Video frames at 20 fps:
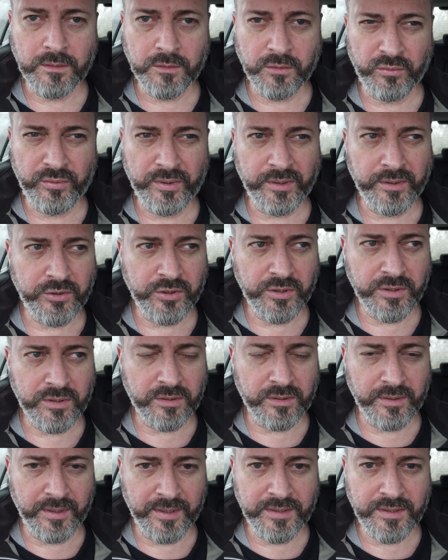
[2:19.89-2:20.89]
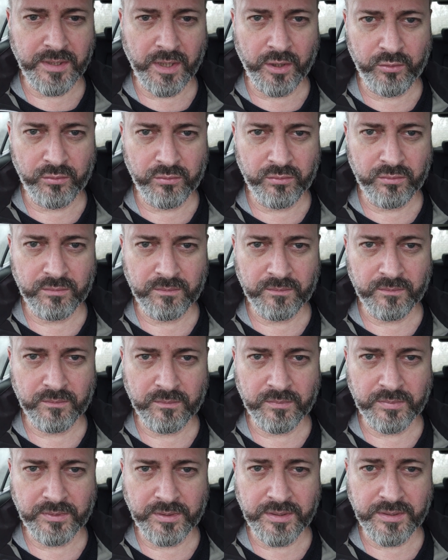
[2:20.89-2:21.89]
So it really just is, how
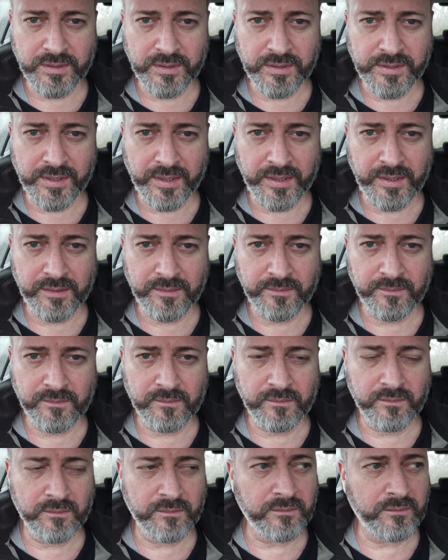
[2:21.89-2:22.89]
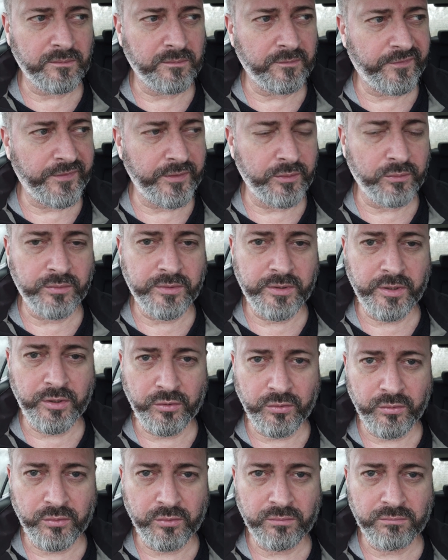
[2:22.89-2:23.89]
does the site feel to
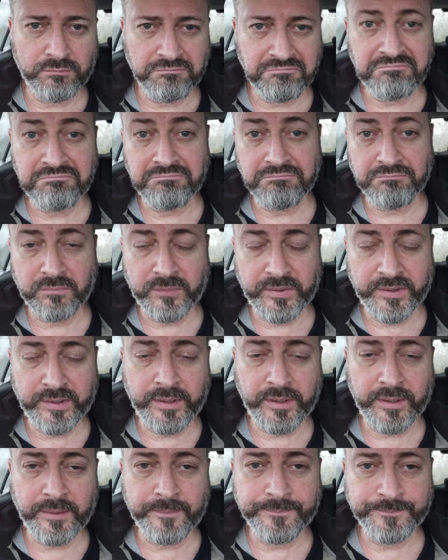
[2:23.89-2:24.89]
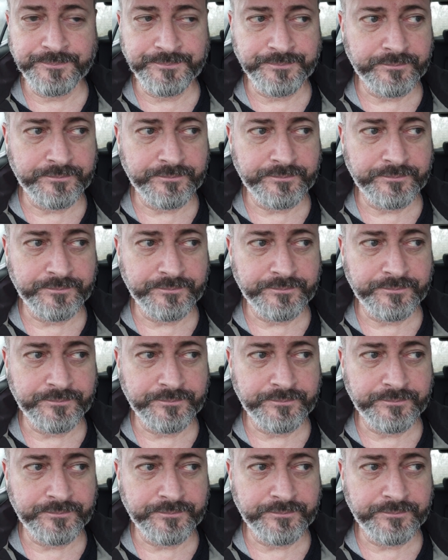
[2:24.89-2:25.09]
you today?